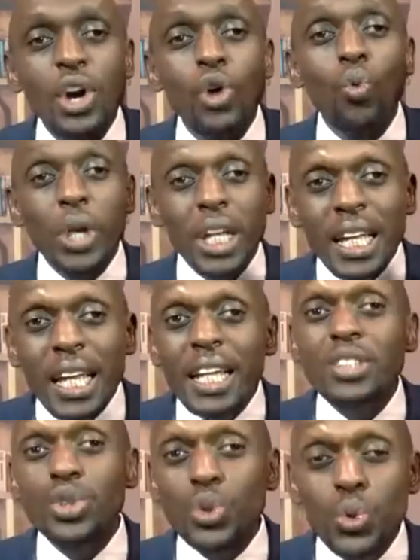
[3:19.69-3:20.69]
we
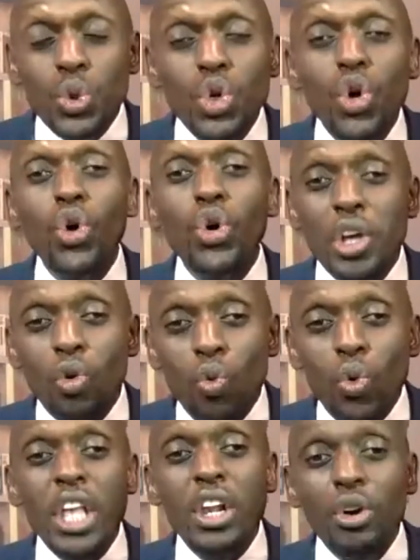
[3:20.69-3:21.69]
get to know the
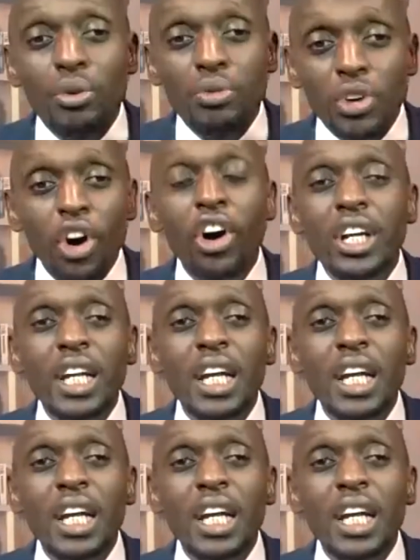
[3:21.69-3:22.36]
will of God.